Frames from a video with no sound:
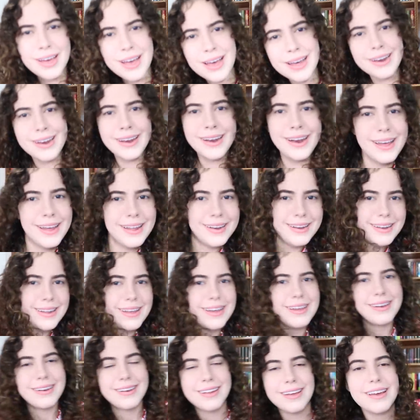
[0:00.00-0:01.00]
da da da
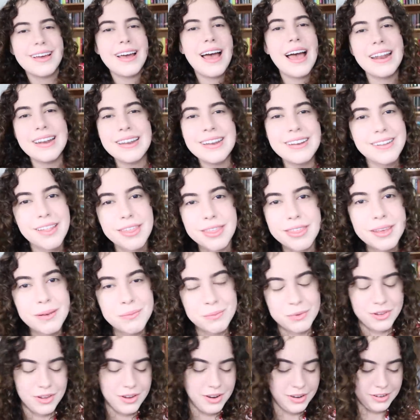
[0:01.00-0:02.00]
da da. I need a
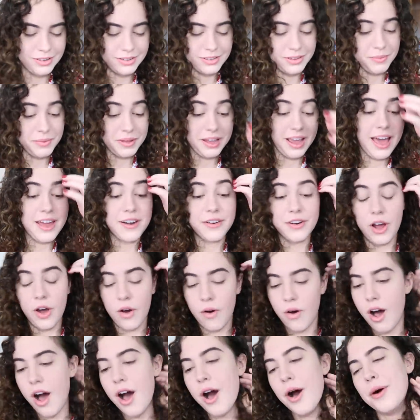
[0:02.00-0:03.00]
theme song or something. I don't
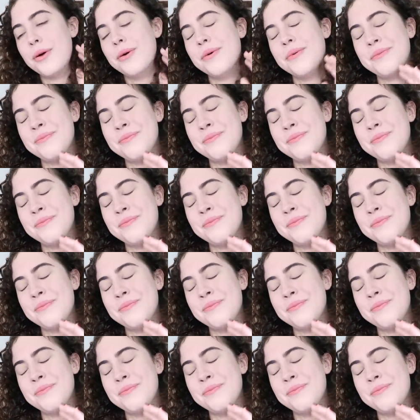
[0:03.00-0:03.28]
know. Oh,